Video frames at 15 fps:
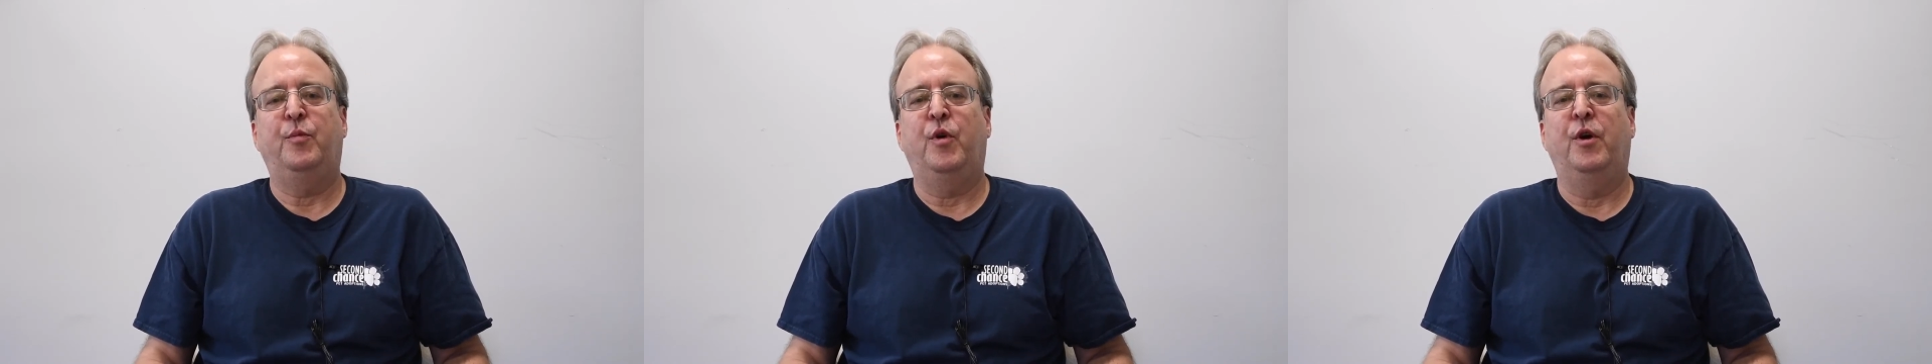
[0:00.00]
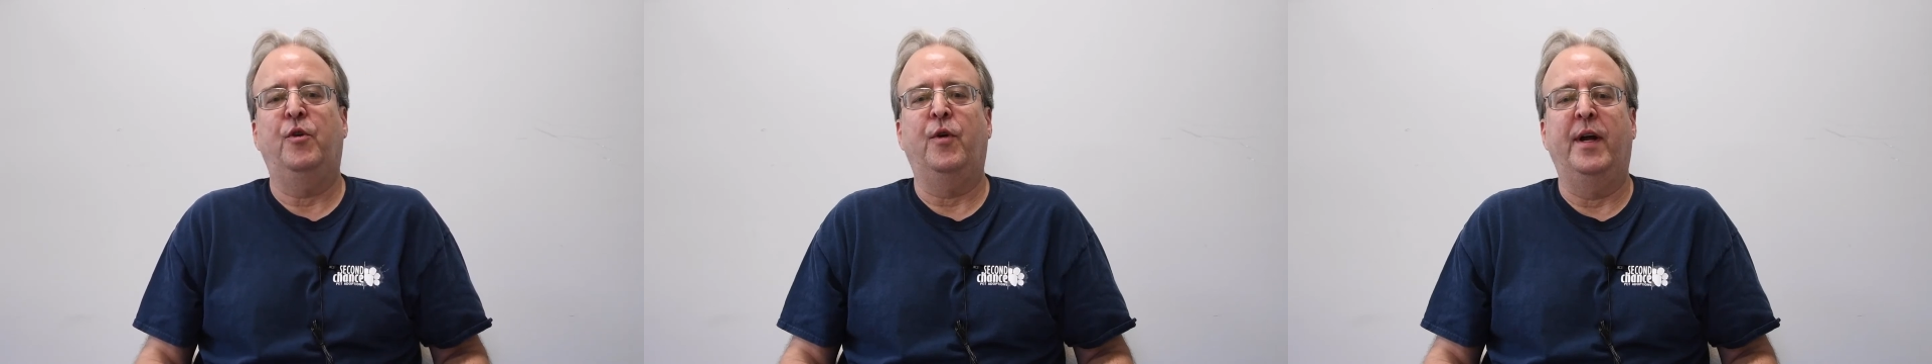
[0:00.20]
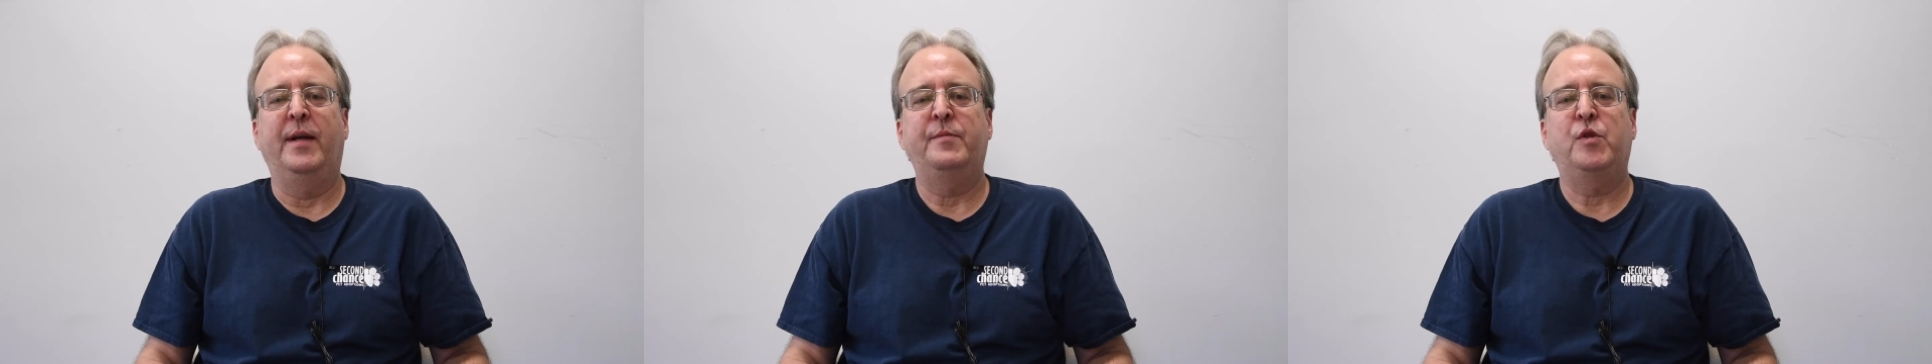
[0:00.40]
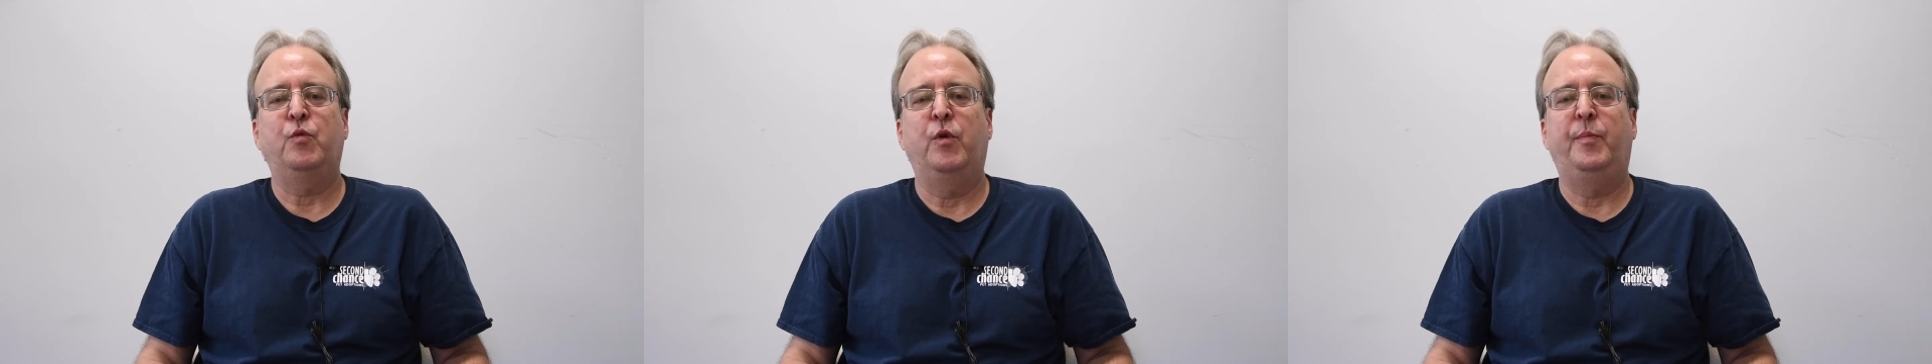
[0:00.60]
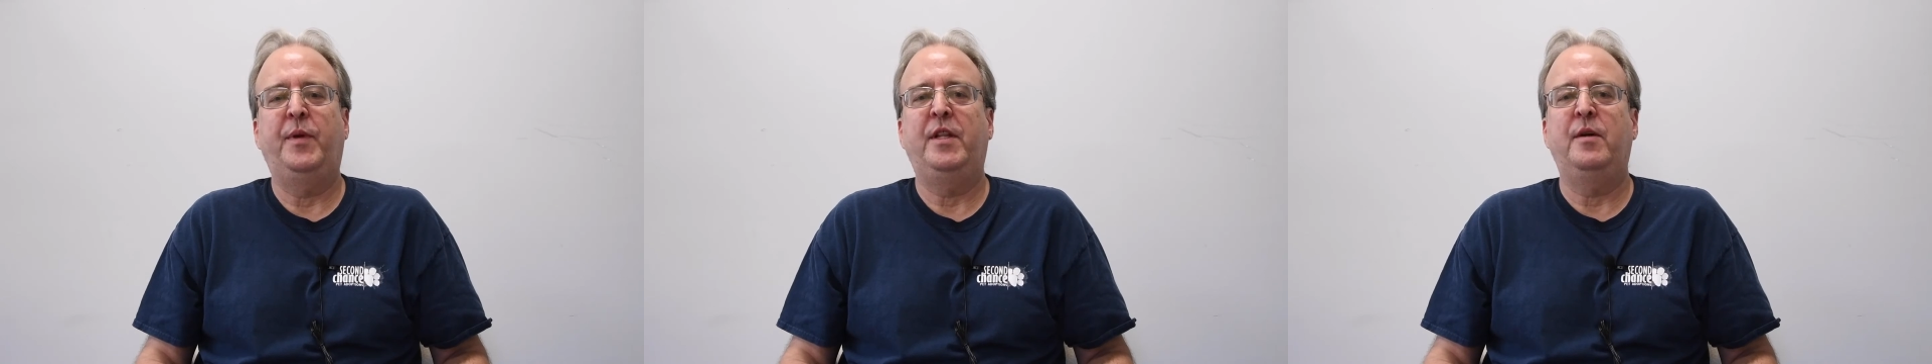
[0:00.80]
programs
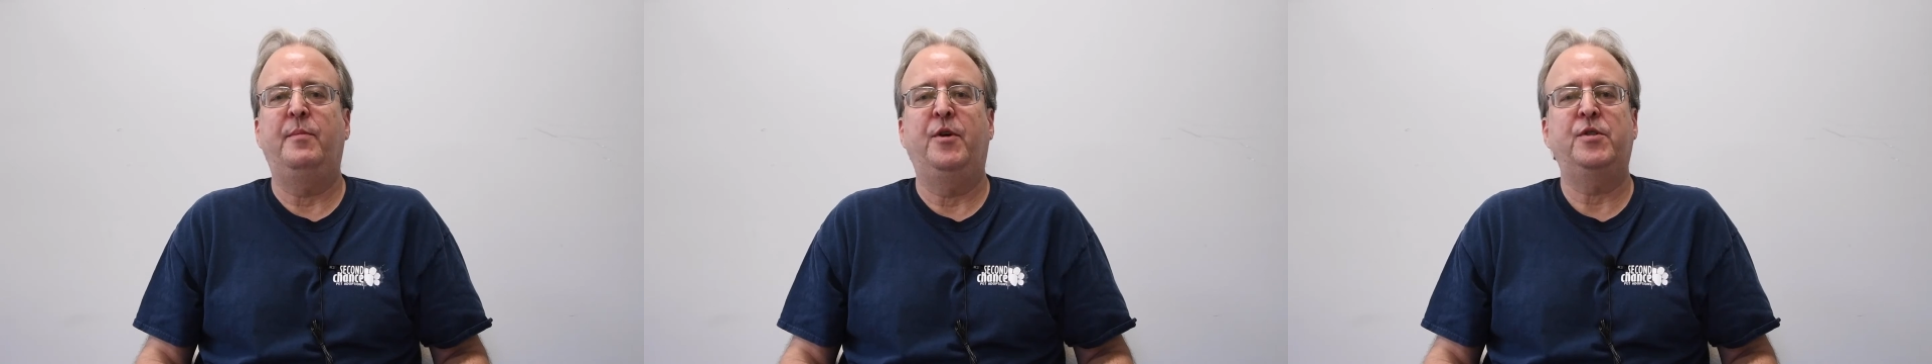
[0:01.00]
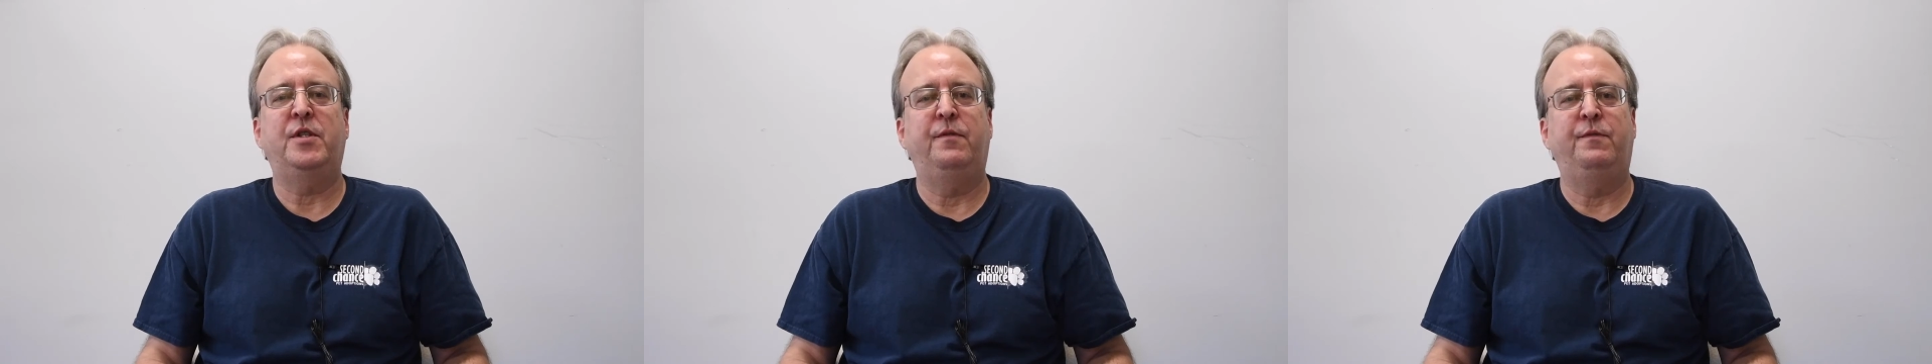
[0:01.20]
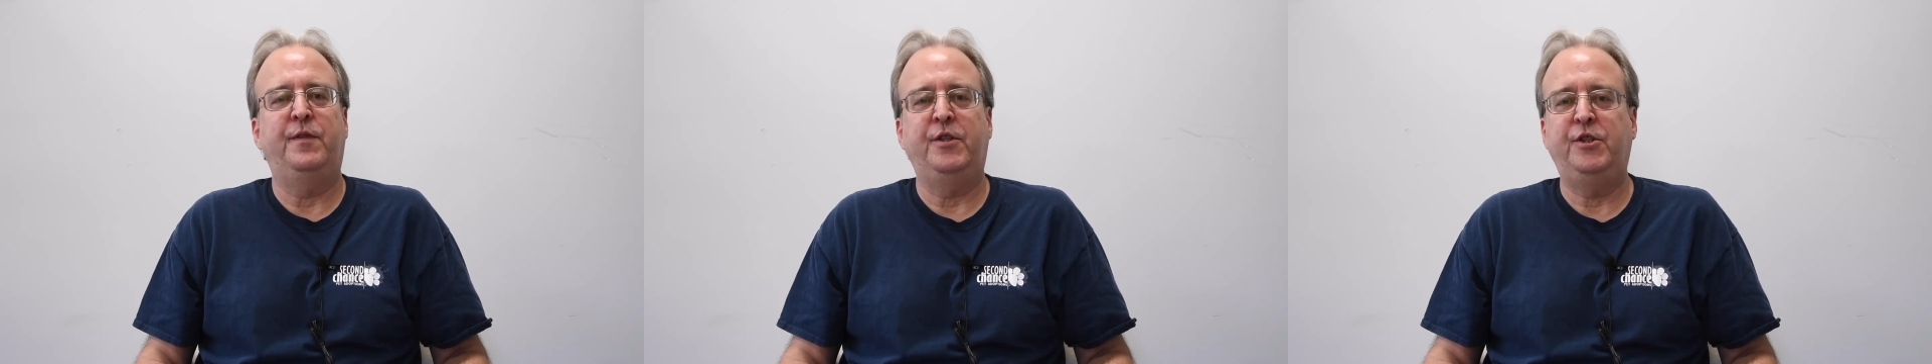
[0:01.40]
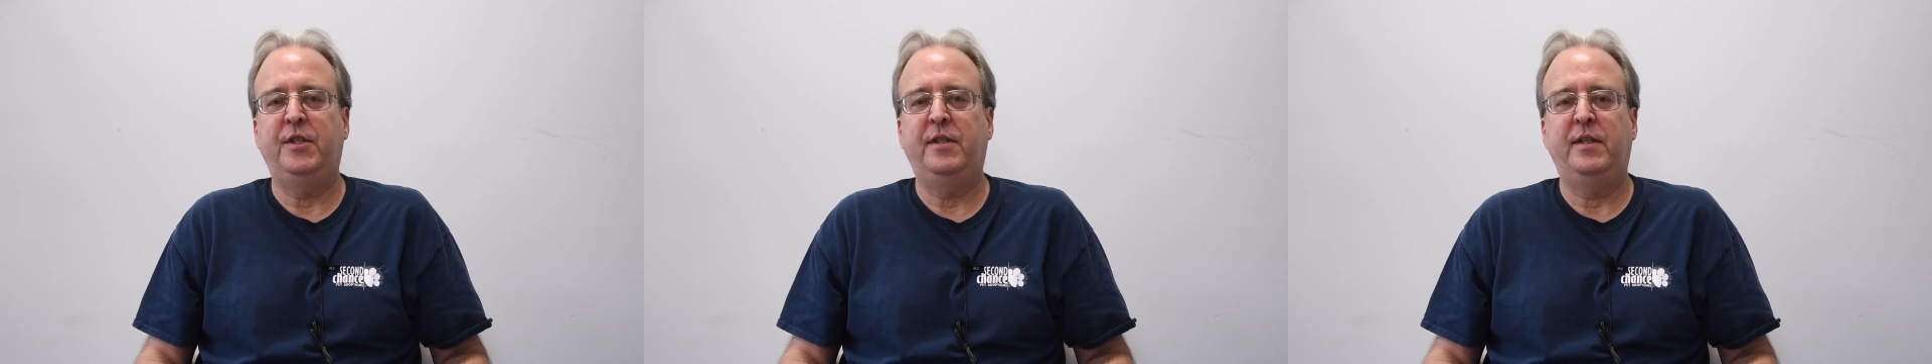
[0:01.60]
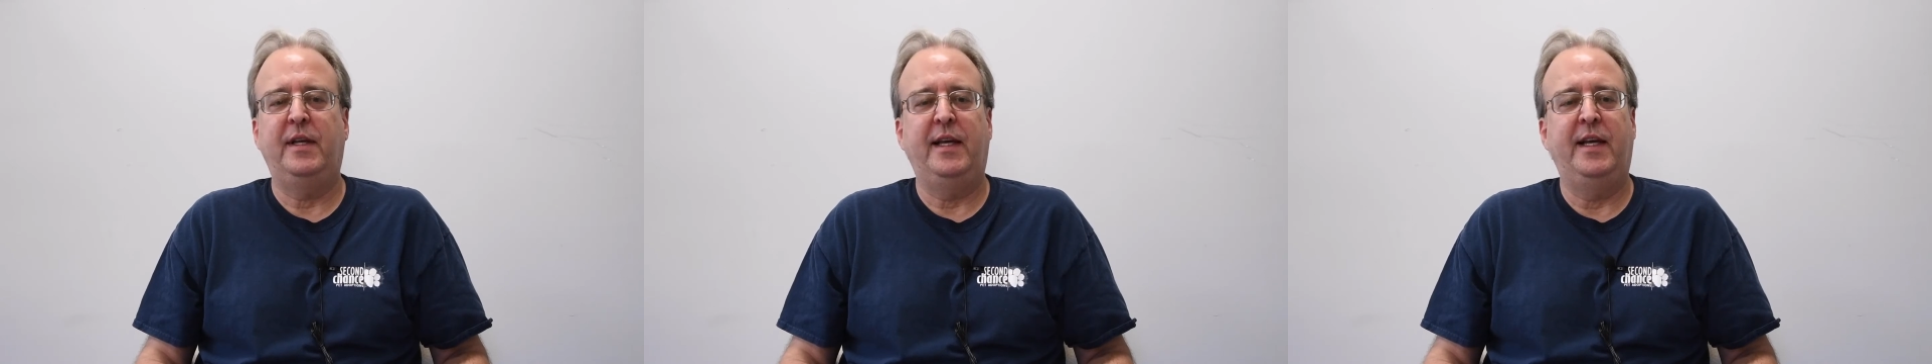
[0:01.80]
would be the most efficient